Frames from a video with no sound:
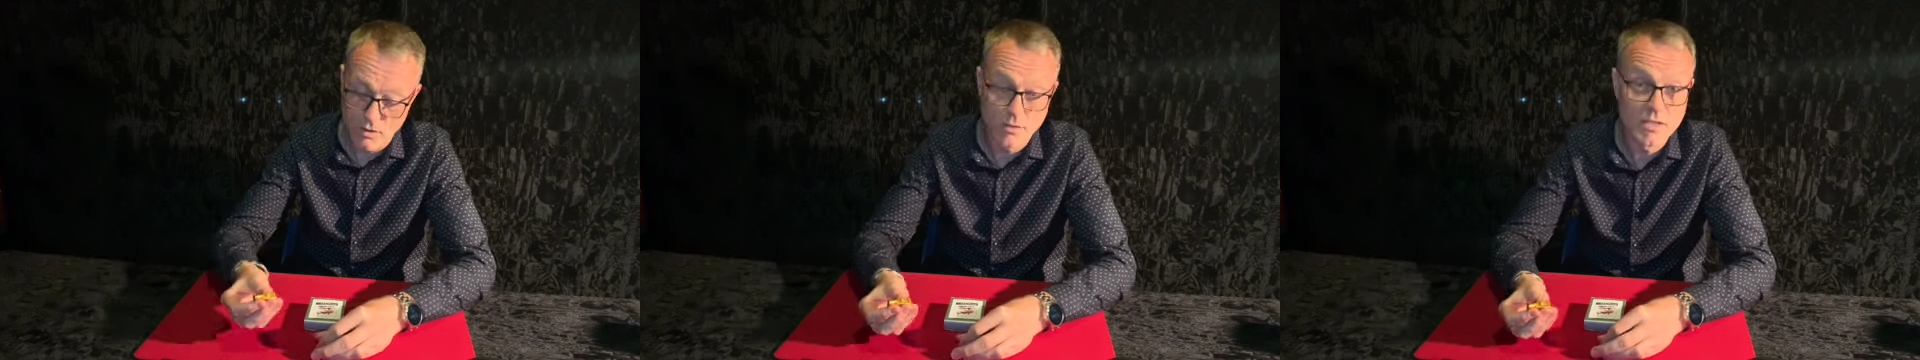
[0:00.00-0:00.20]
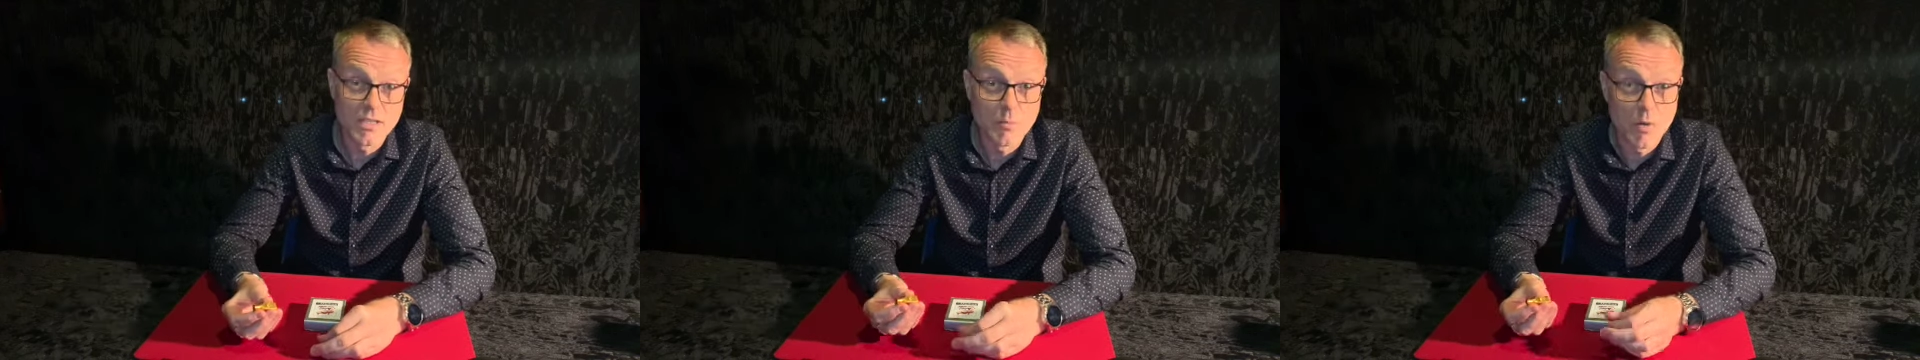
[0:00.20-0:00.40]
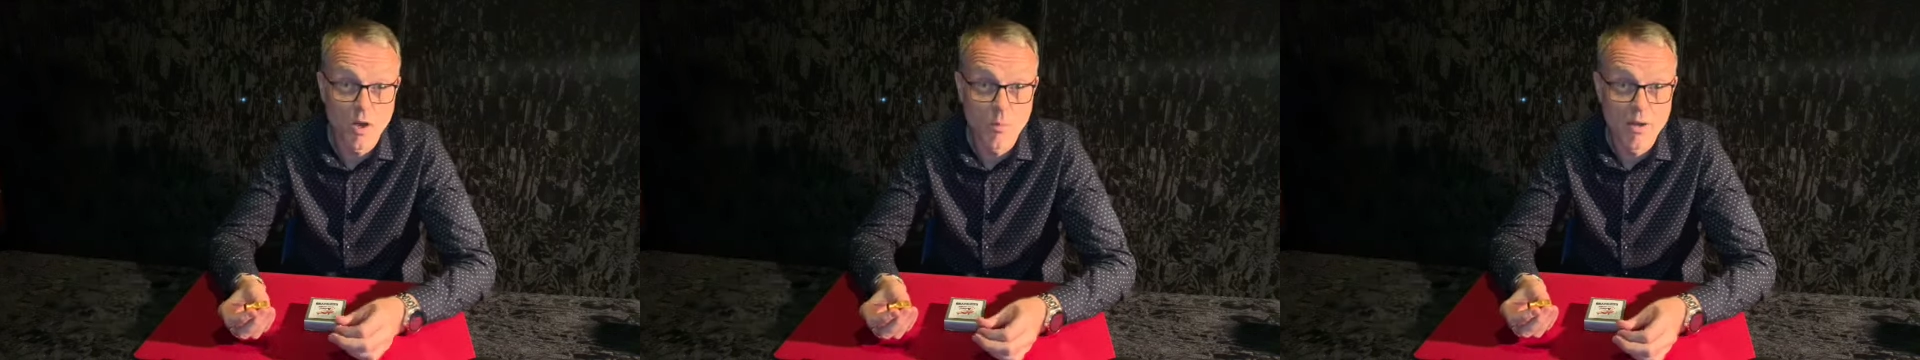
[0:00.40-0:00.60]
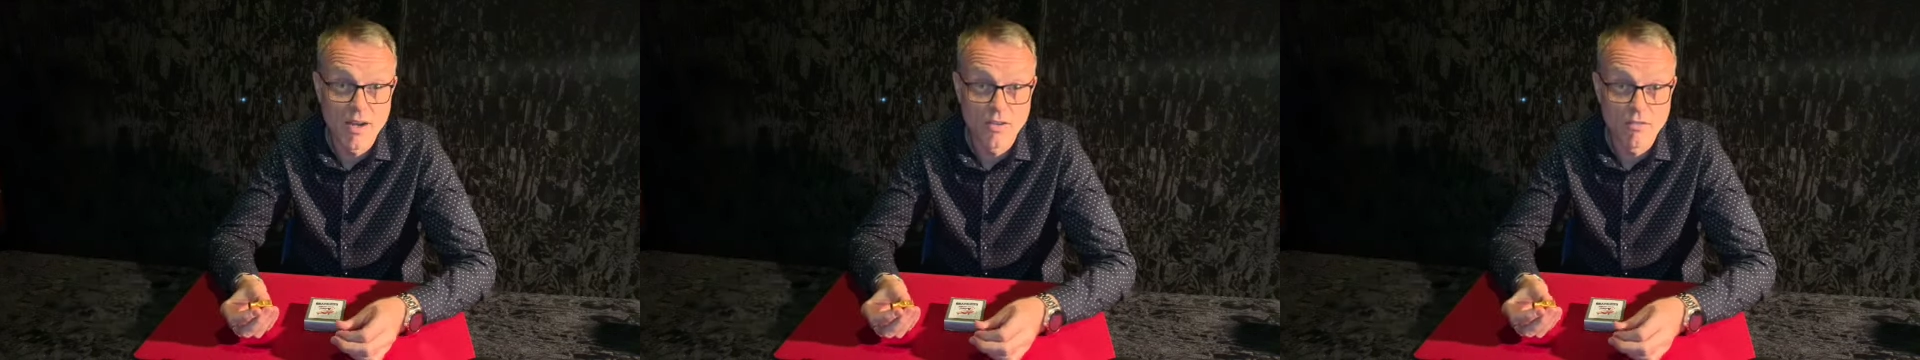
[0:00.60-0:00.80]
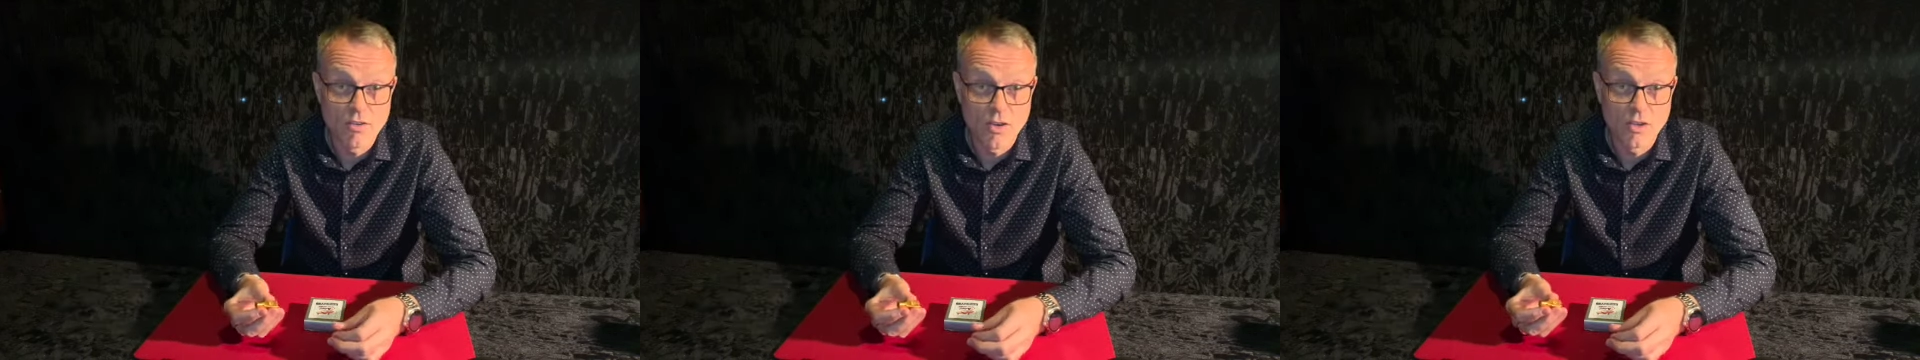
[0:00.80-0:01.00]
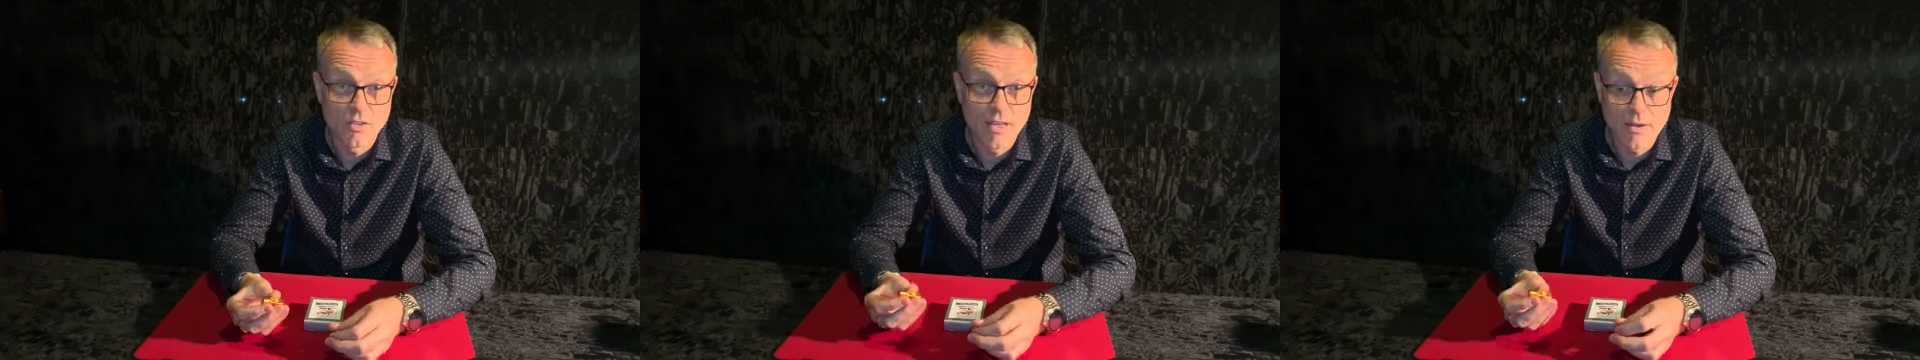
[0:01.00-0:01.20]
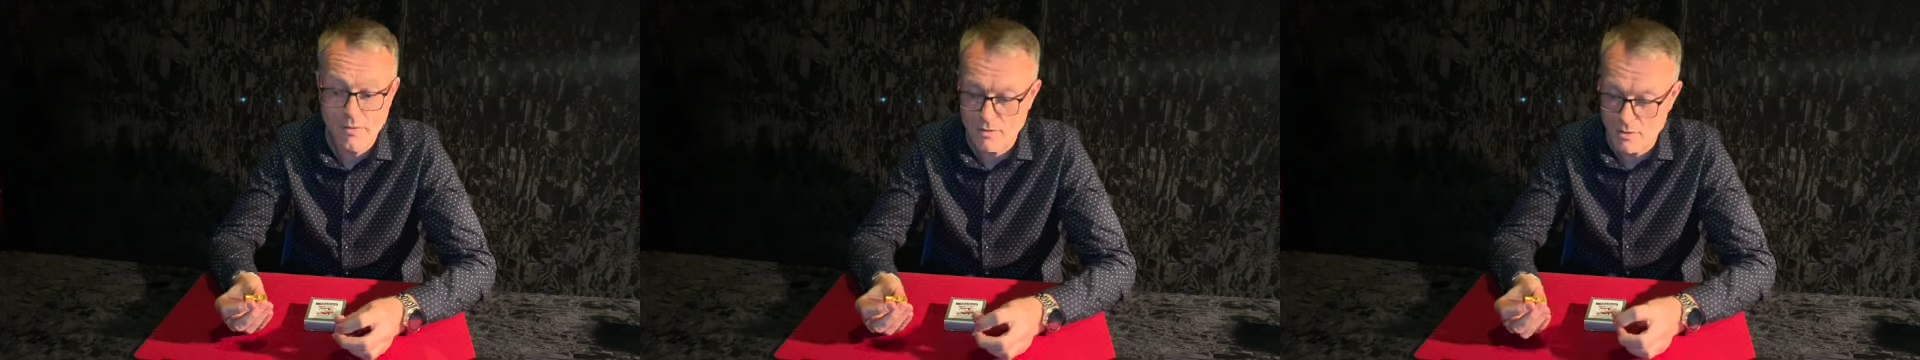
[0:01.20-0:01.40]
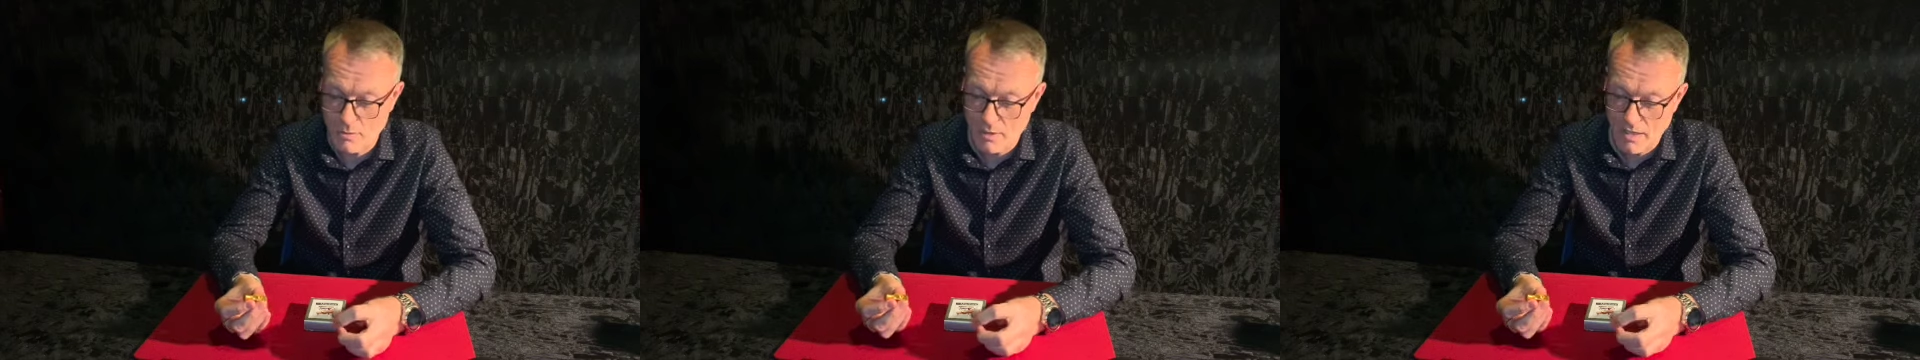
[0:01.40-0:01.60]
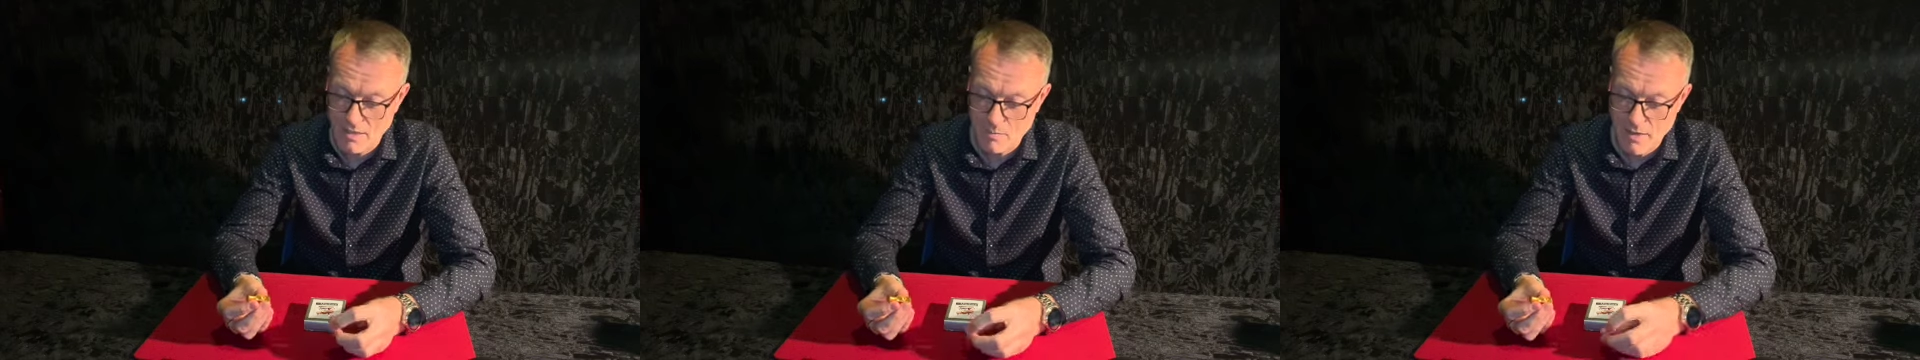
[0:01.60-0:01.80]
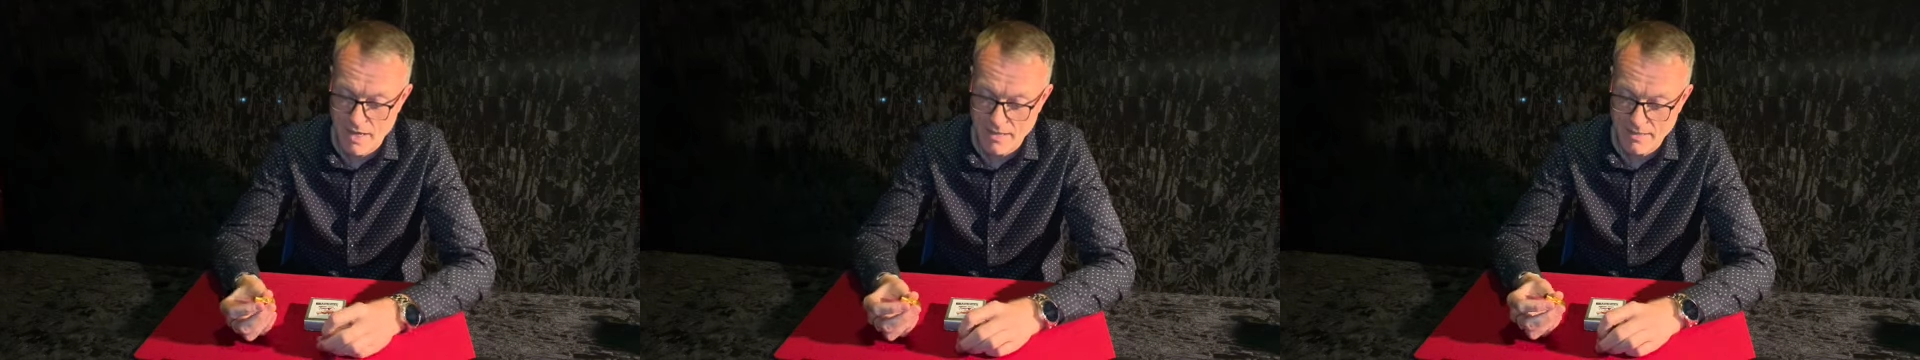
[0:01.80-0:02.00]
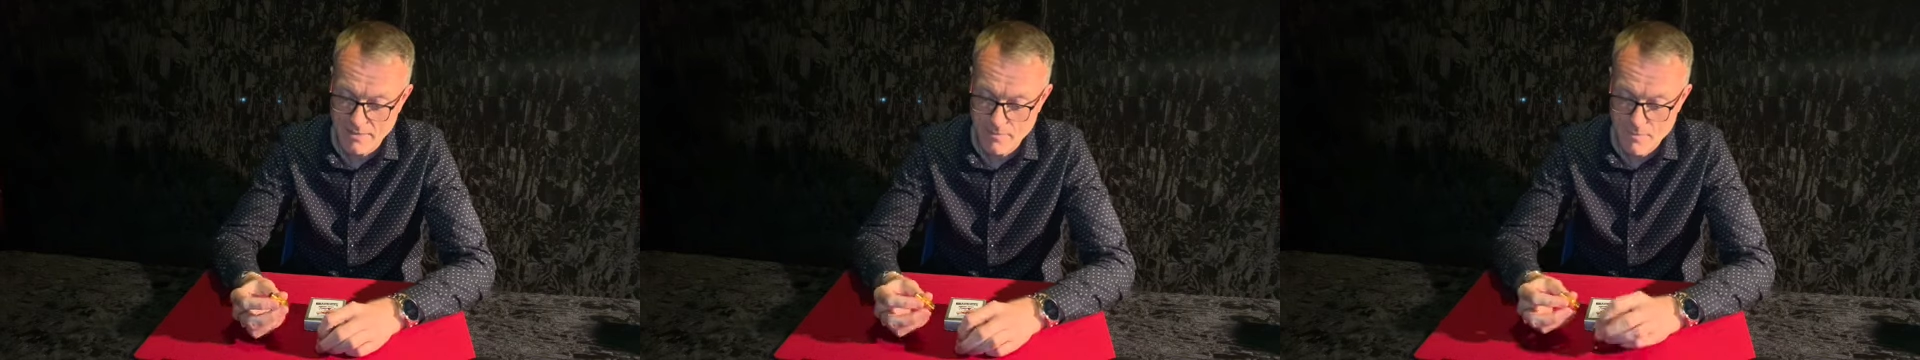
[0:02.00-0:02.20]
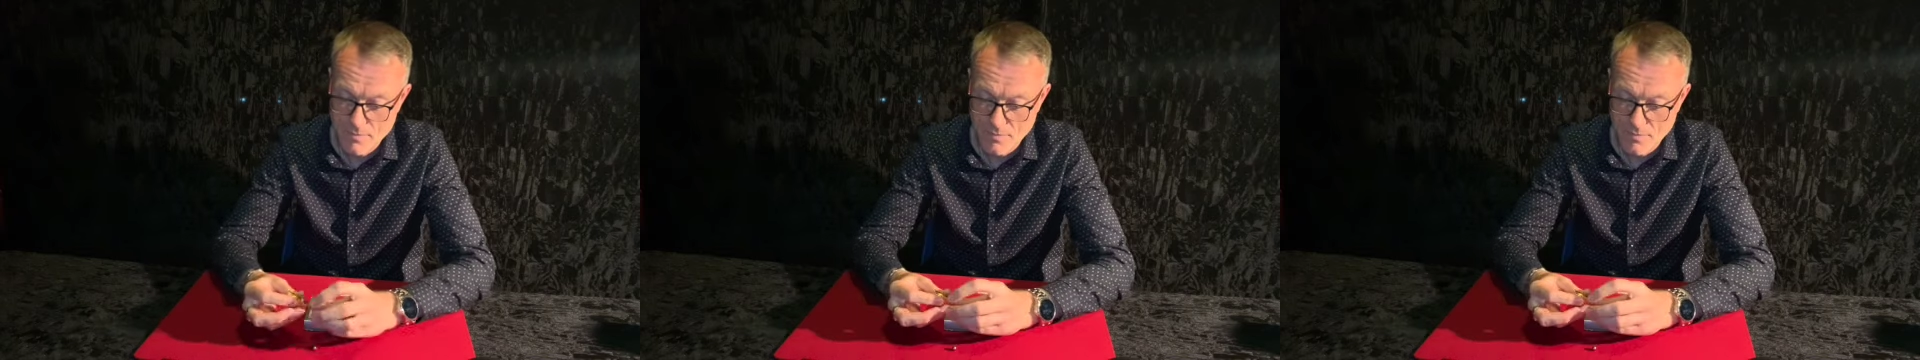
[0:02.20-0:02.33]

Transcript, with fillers: obviously the ball bearing falls out, as you would expect.